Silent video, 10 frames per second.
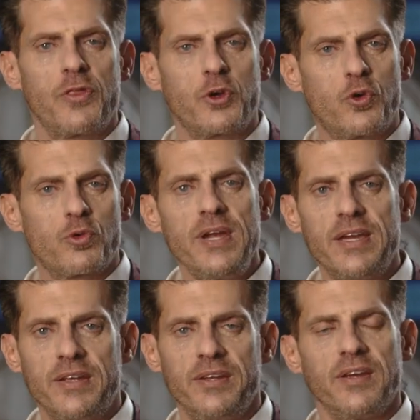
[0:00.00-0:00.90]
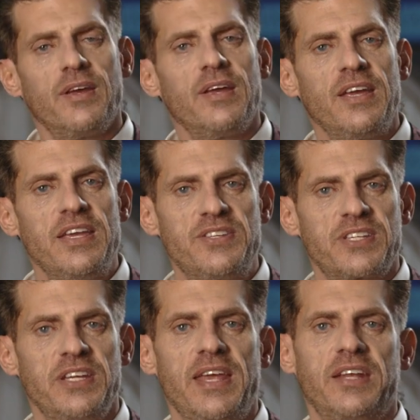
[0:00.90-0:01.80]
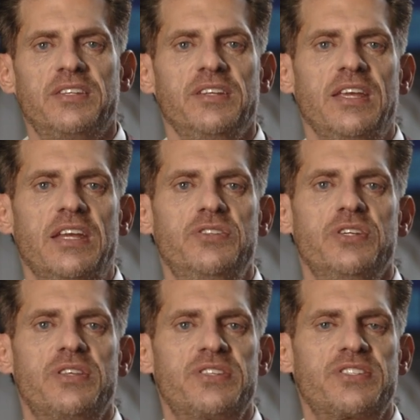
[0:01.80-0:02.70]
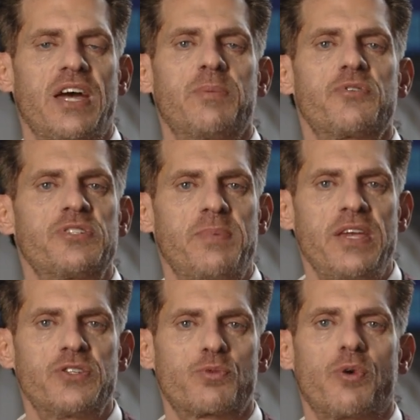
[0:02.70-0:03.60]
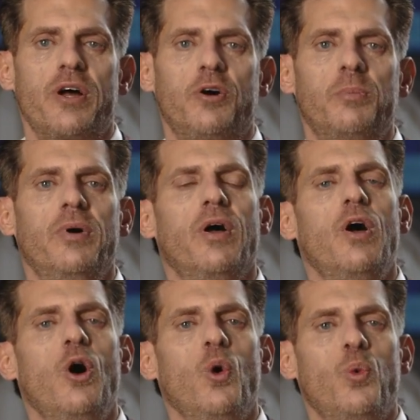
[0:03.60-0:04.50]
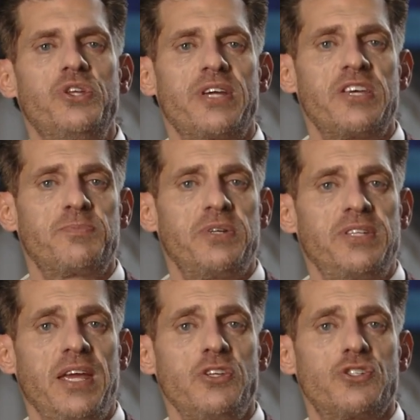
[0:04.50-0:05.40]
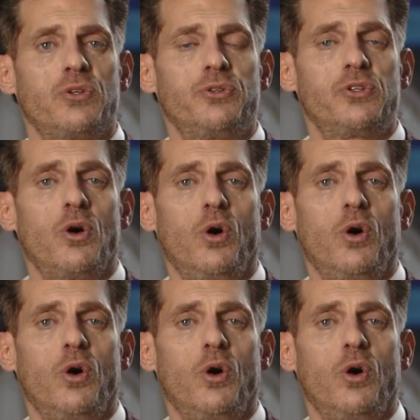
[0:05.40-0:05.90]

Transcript: The grid is connected into the cyberspace realm, which has potential to